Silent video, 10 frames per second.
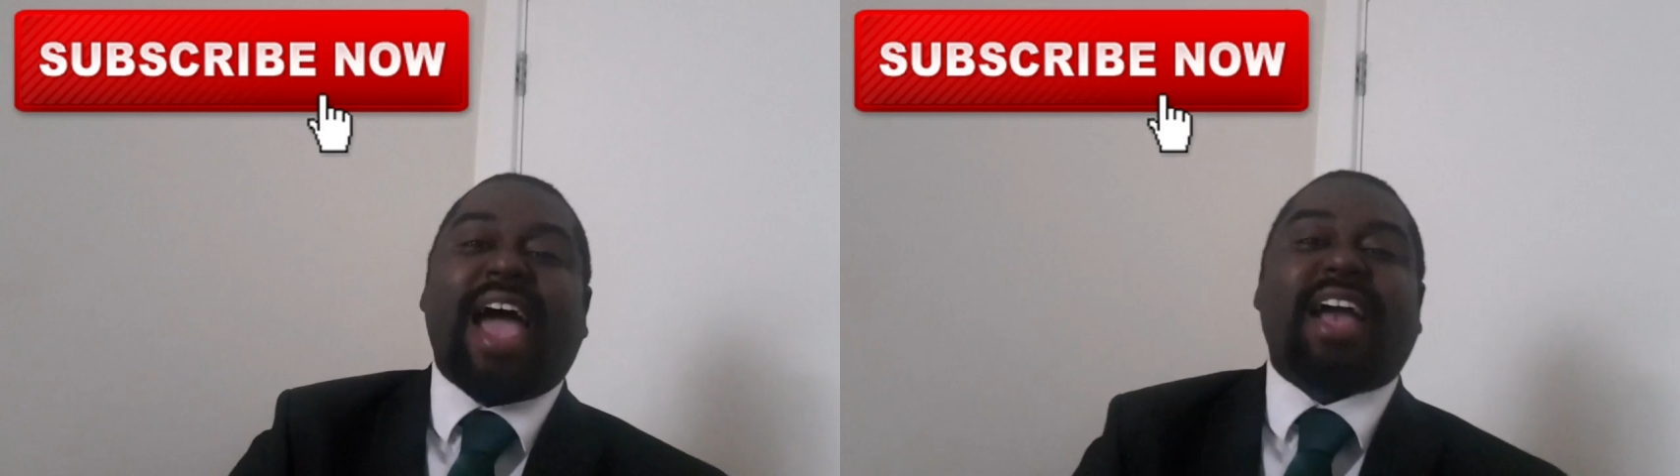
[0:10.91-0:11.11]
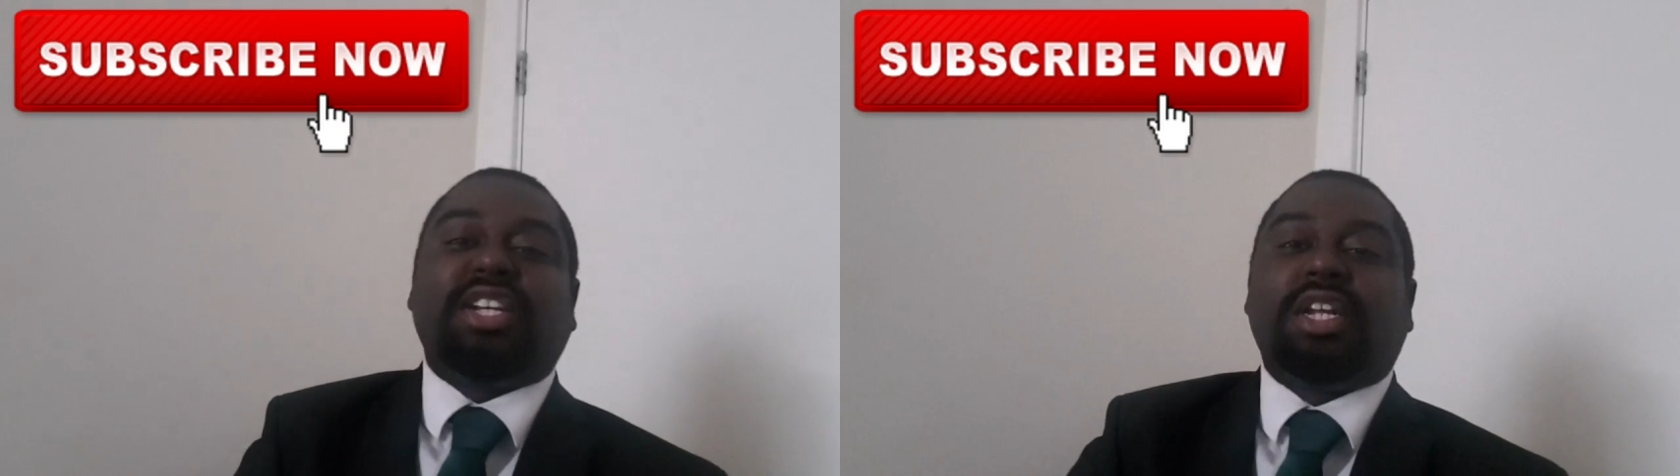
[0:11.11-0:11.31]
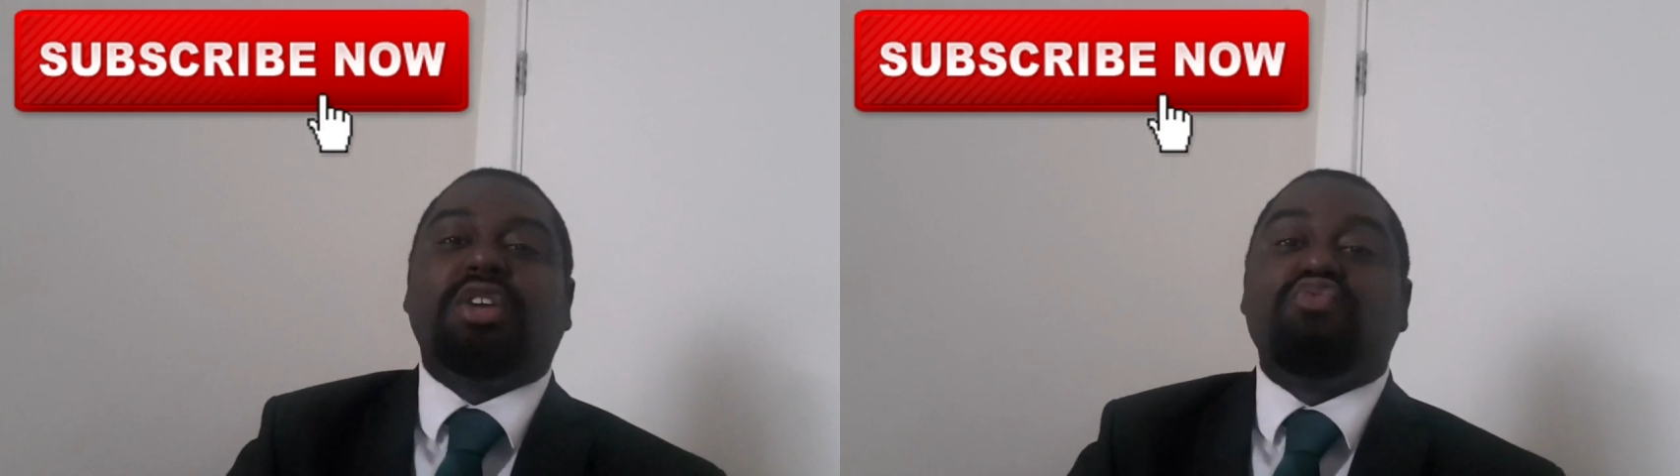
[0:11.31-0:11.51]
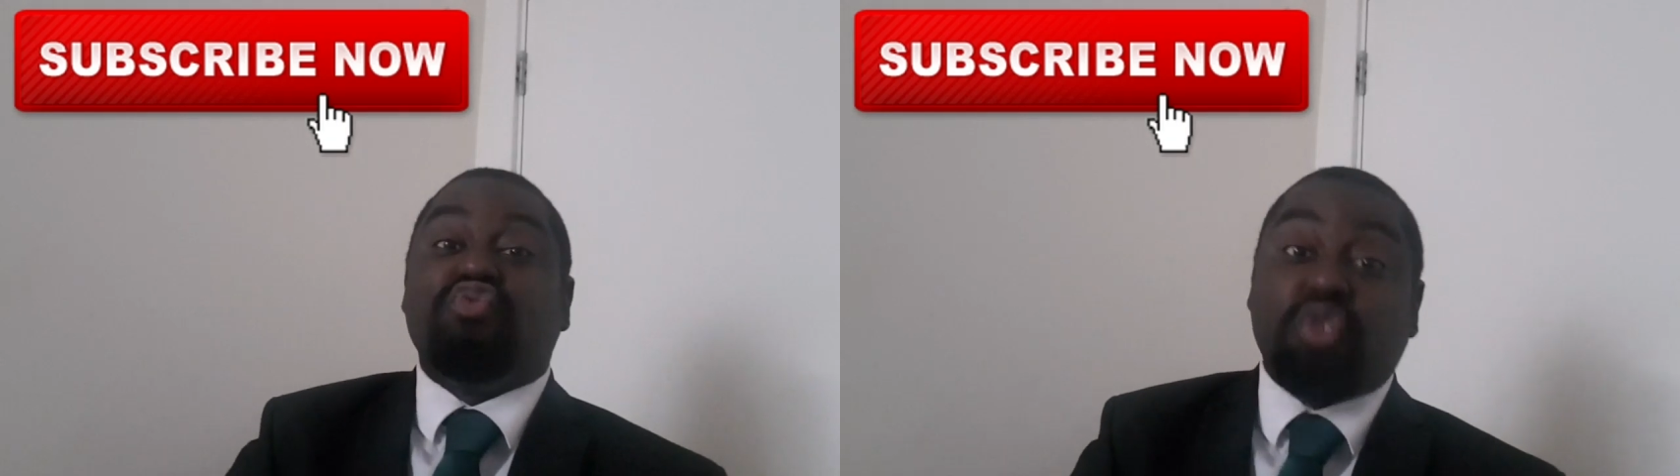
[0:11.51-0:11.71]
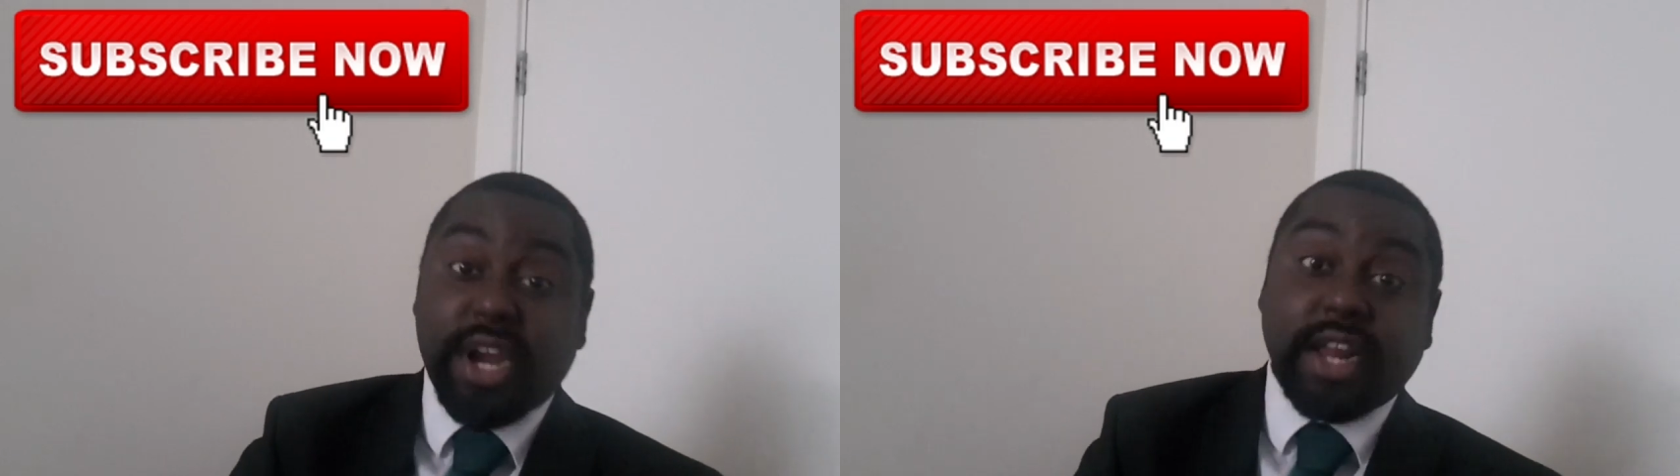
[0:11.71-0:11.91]
actually
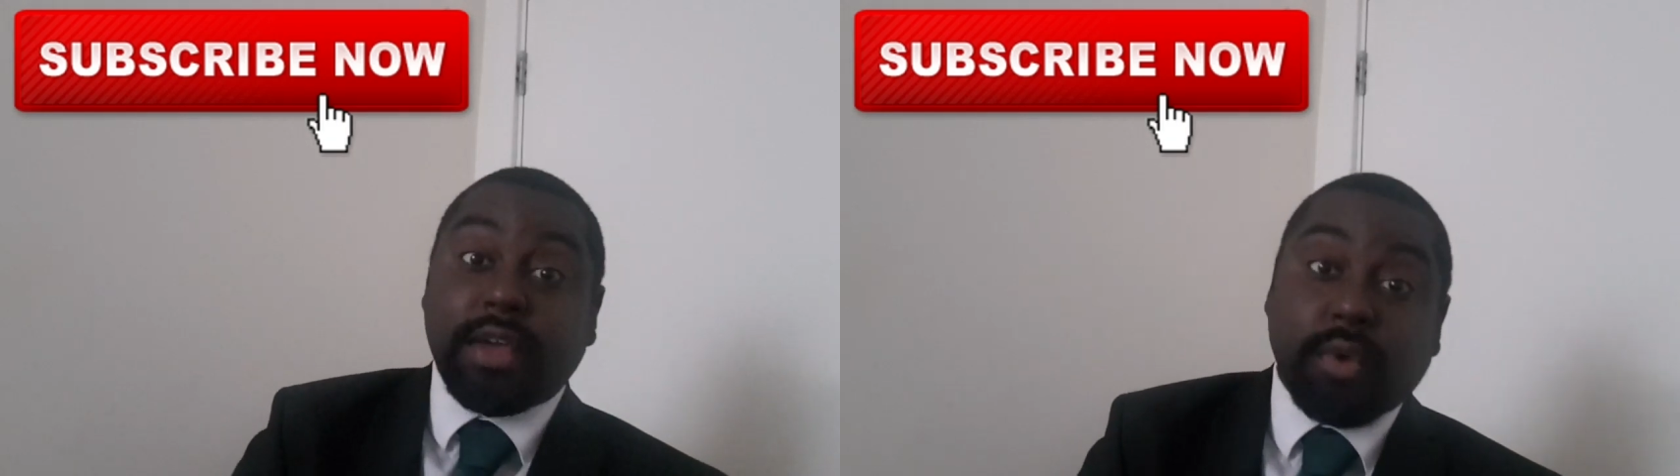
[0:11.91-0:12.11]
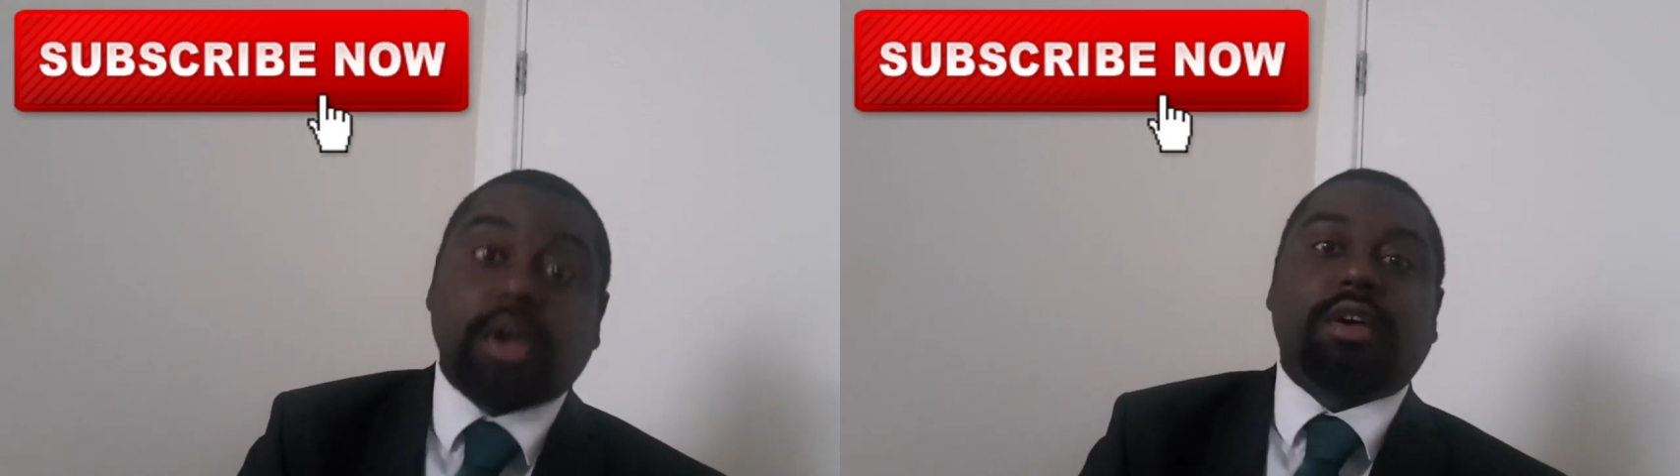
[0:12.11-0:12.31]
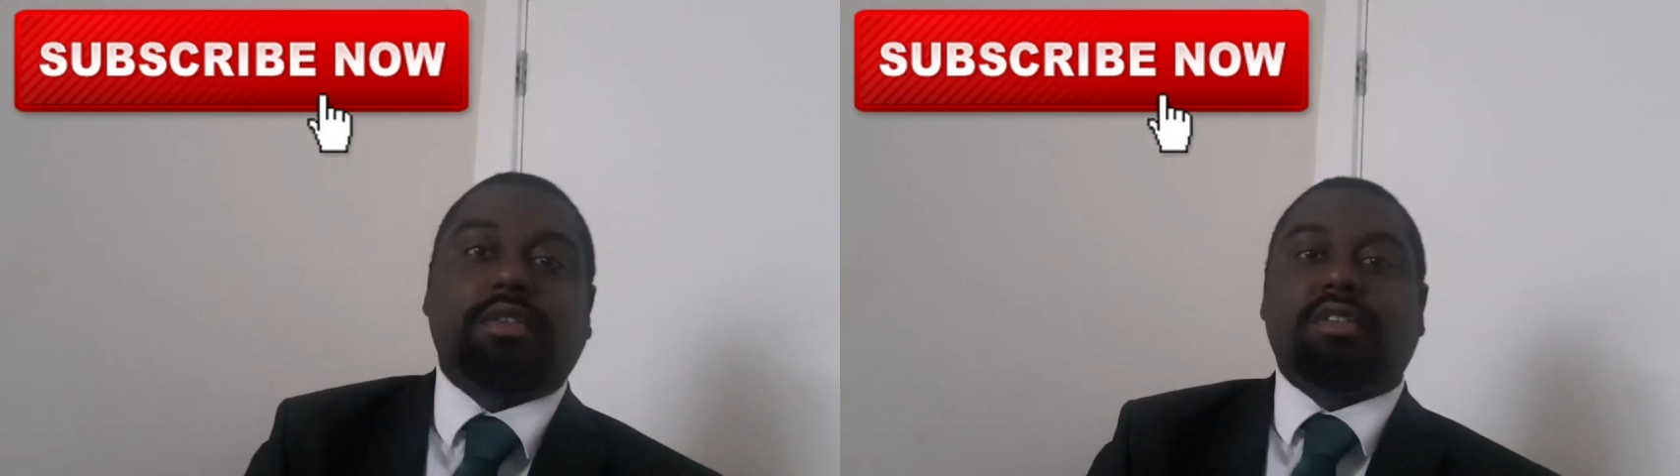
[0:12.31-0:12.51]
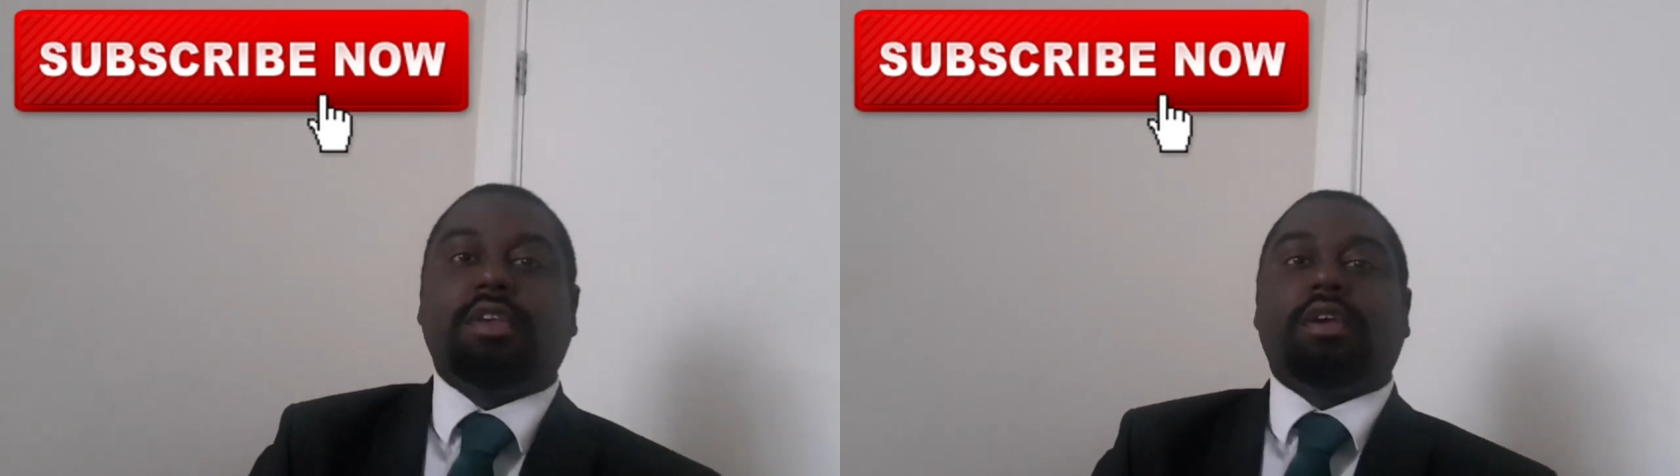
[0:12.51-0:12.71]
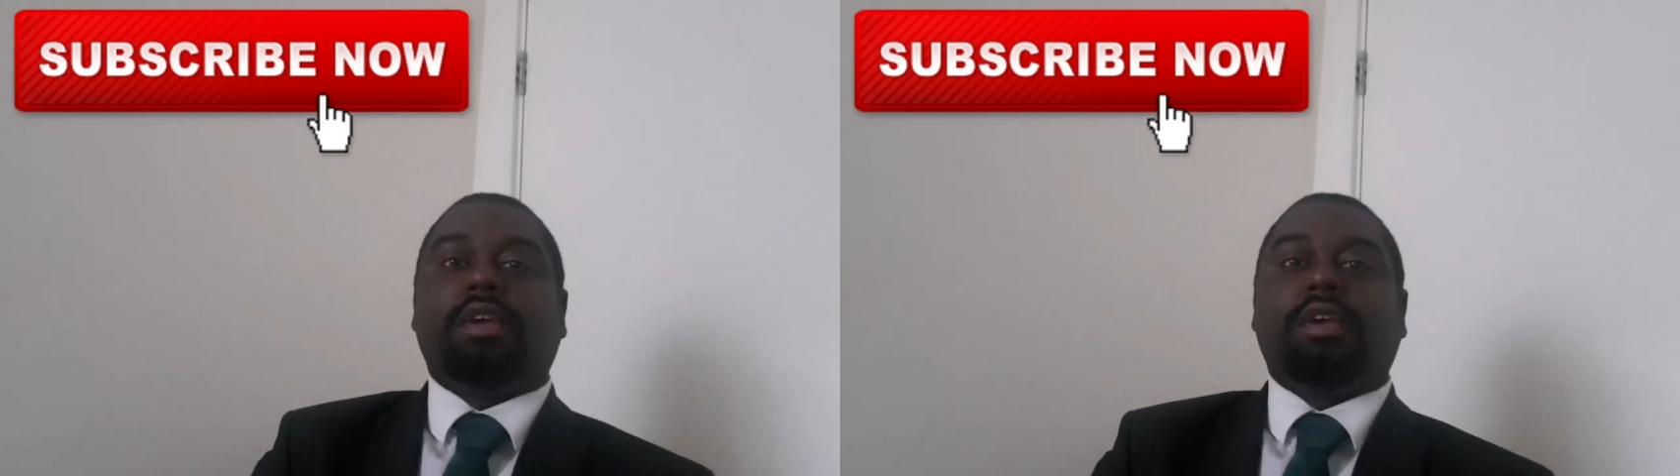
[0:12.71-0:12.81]
really works,